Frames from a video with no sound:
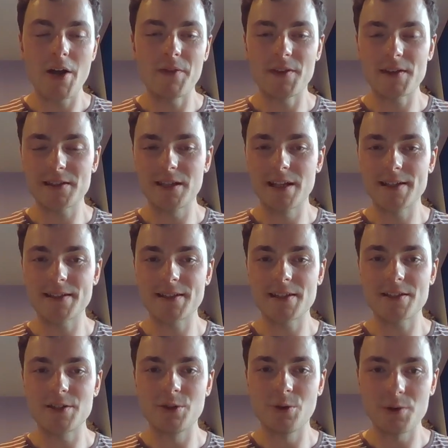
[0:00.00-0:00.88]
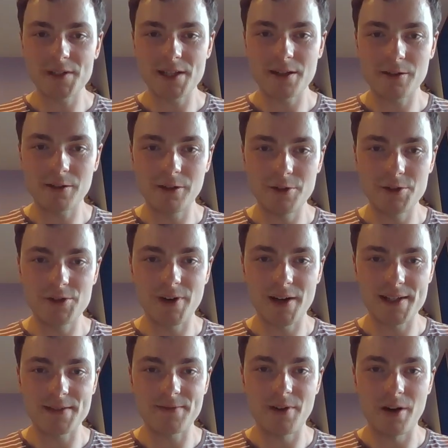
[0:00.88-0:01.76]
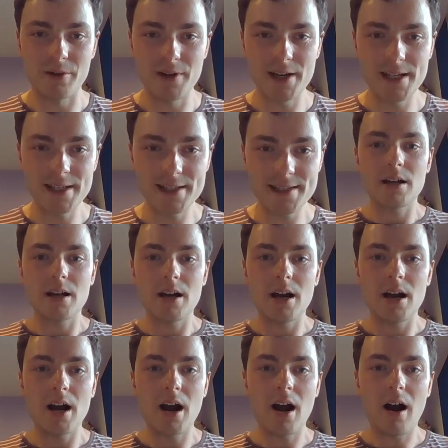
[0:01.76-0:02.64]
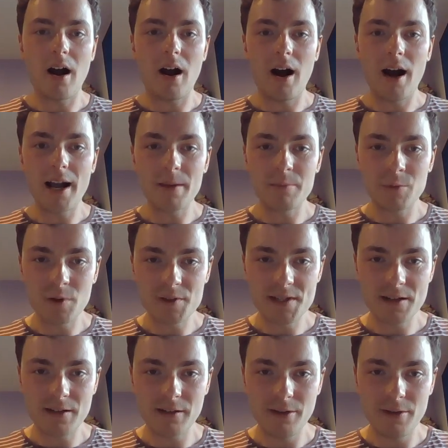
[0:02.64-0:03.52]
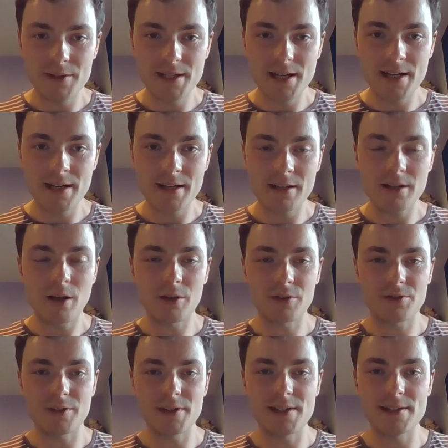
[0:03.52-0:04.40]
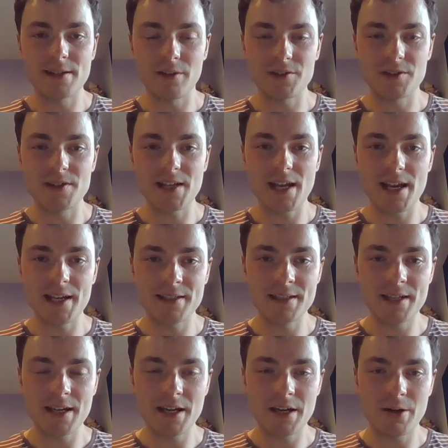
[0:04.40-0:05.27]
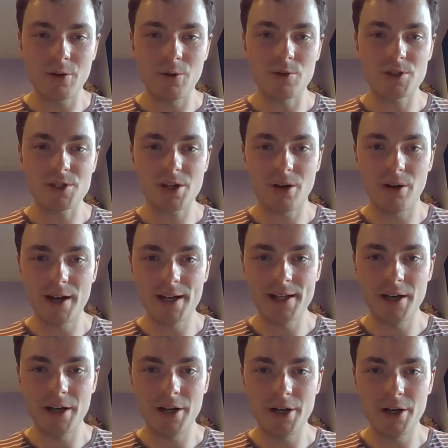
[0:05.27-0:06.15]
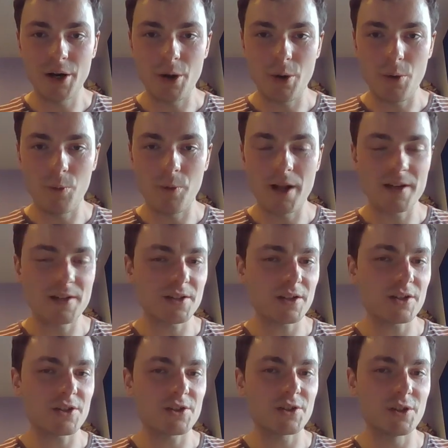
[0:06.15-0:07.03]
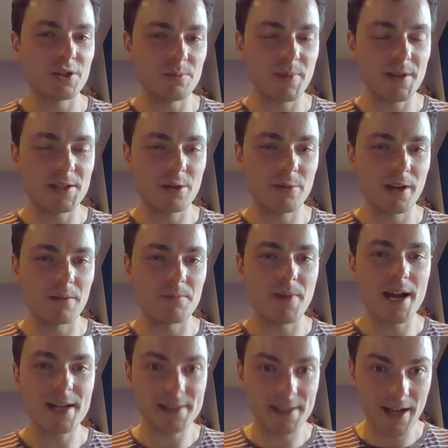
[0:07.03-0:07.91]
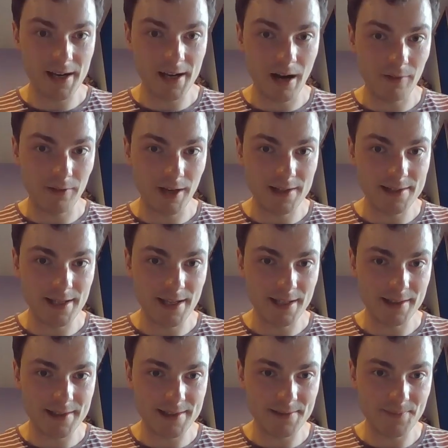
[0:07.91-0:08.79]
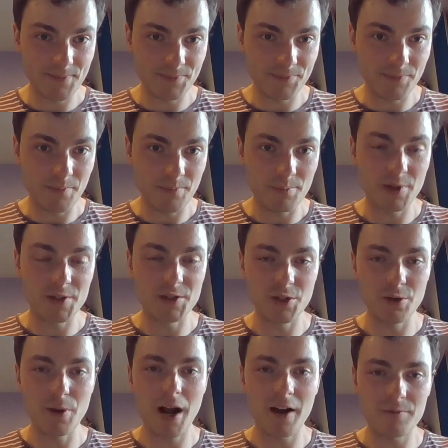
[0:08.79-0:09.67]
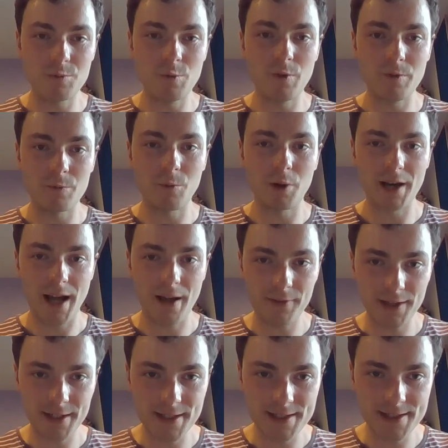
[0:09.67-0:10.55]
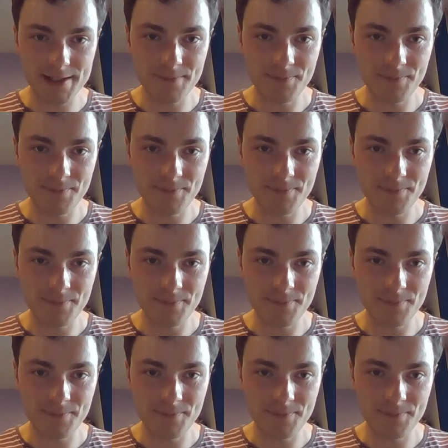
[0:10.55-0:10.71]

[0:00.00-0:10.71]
This list does not include transferees. I am not including countries such as India or China, which should be doing better in athletics, but do have more than one athlete.